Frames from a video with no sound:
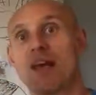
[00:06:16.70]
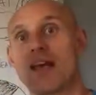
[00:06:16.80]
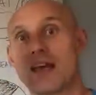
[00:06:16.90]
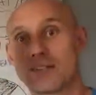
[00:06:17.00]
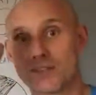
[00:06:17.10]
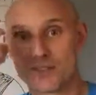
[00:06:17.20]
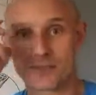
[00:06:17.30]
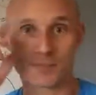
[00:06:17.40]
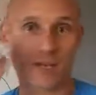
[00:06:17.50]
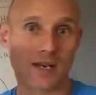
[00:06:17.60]
it's
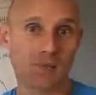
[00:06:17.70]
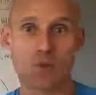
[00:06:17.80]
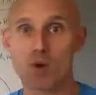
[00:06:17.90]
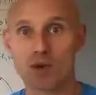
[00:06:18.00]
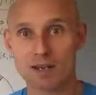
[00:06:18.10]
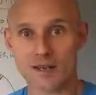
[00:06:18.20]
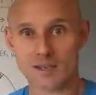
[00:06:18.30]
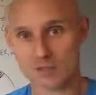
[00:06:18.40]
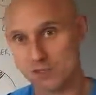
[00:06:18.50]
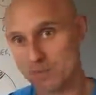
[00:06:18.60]

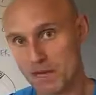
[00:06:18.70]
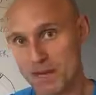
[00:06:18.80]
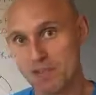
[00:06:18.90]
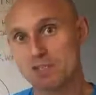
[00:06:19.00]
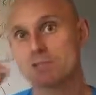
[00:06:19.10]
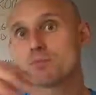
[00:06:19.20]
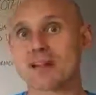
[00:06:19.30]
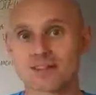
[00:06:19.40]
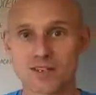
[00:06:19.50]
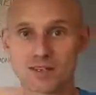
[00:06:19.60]
broccoli, spinach,
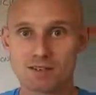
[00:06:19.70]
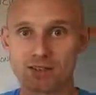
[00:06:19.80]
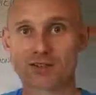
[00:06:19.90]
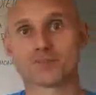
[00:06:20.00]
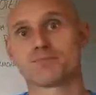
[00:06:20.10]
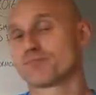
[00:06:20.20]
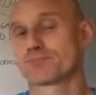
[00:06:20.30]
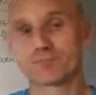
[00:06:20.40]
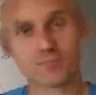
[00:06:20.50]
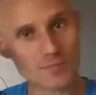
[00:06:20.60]
brassicas,
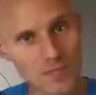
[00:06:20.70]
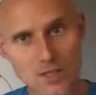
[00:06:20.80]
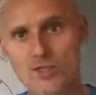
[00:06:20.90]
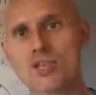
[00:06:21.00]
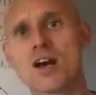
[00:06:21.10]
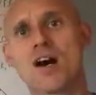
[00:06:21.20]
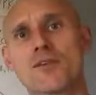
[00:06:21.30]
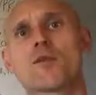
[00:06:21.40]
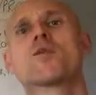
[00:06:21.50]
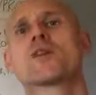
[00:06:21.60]

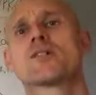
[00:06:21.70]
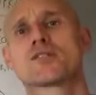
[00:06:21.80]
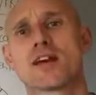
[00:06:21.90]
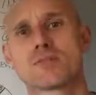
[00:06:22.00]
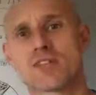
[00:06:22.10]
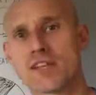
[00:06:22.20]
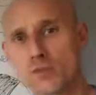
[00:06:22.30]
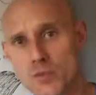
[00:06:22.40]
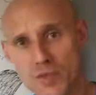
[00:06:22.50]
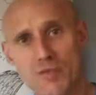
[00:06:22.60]
chard, all those types of
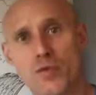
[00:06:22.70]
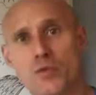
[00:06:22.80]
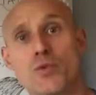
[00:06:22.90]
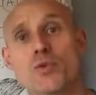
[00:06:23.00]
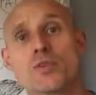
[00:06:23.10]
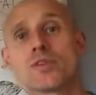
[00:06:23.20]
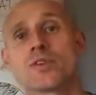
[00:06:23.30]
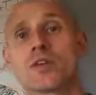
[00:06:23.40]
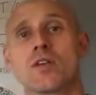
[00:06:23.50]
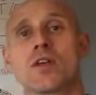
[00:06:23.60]
things with a few
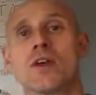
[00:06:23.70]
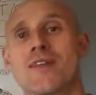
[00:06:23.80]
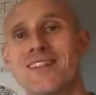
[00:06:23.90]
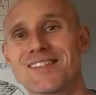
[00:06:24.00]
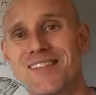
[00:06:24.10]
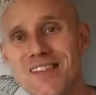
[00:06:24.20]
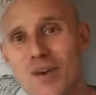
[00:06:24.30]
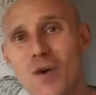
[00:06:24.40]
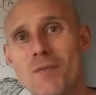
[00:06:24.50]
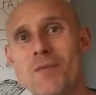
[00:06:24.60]
roots. There's
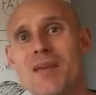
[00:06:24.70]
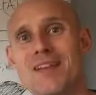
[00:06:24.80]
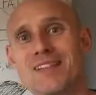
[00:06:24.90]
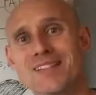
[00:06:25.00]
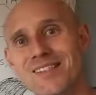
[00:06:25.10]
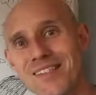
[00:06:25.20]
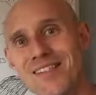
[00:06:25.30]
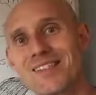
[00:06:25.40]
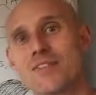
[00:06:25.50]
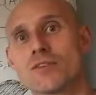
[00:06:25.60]
not many
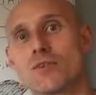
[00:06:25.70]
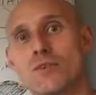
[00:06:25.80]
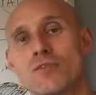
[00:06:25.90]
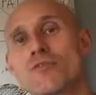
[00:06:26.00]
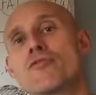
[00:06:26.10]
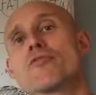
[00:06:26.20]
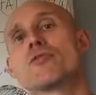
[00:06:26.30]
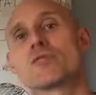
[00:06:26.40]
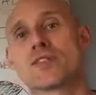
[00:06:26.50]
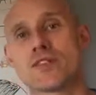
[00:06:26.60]
seasonal
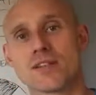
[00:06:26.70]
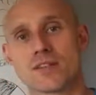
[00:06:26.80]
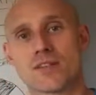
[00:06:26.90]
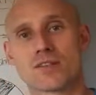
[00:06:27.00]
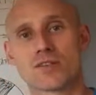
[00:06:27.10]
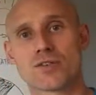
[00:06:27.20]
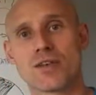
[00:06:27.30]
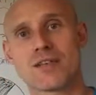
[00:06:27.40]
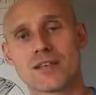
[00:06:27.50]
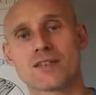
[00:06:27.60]
fruits in this
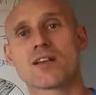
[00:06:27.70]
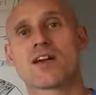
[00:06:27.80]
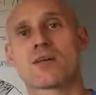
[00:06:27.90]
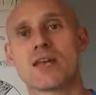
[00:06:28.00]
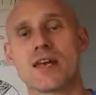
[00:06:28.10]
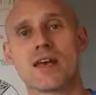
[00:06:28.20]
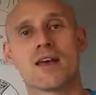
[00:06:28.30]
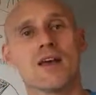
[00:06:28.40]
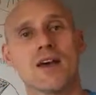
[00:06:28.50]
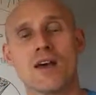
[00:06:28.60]
country in this time of year.